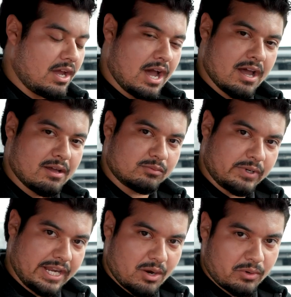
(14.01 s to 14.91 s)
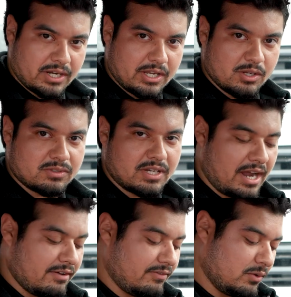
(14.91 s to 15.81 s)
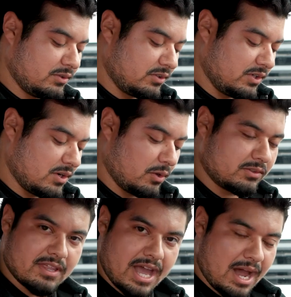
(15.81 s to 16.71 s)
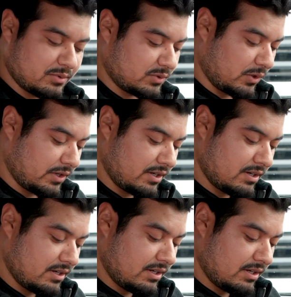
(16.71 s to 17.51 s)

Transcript: Uh, right now we're going to use an iPhone, so you go to the app store,